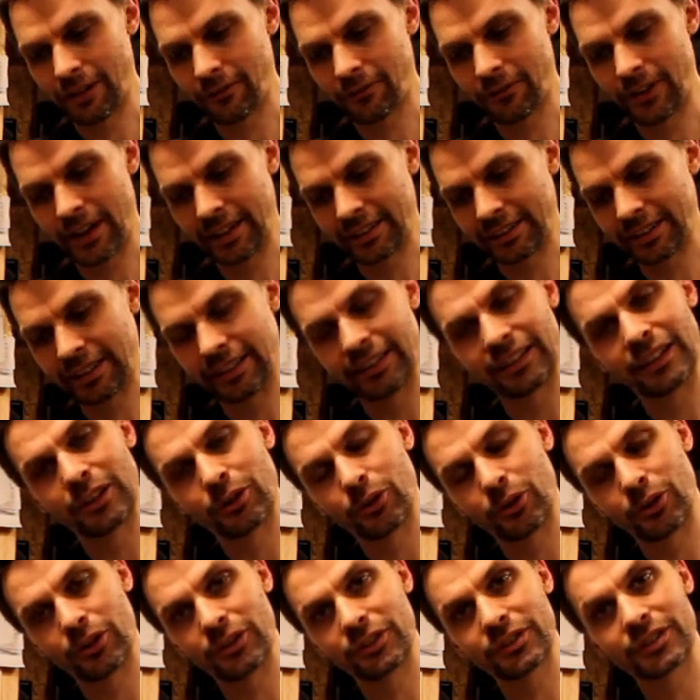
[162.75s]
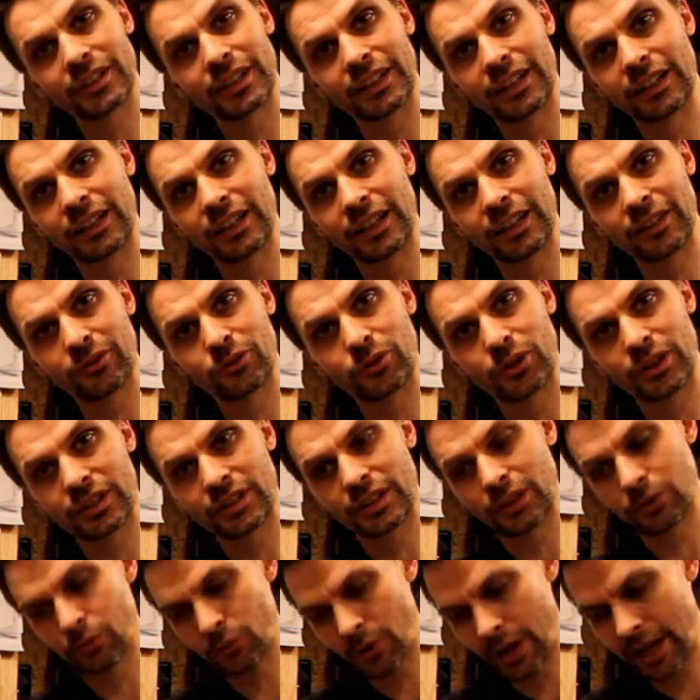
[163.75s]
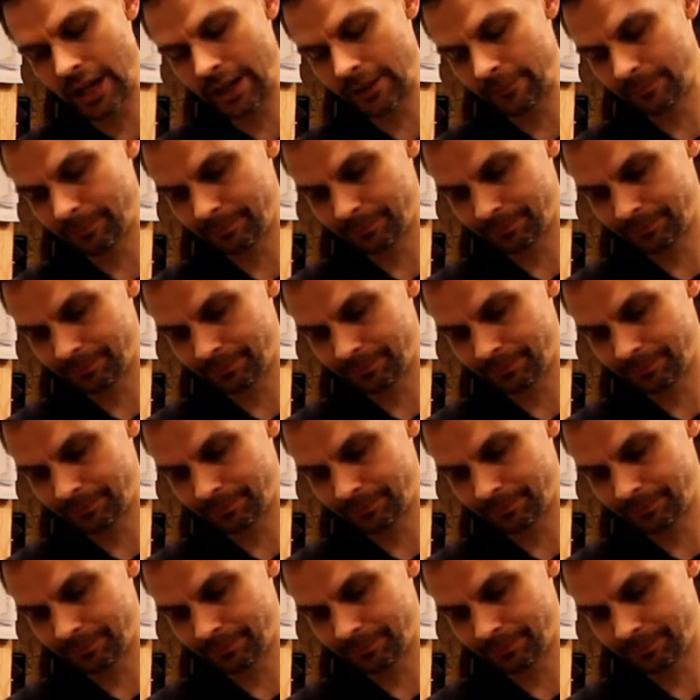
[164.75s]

affecting the noise in an interesting way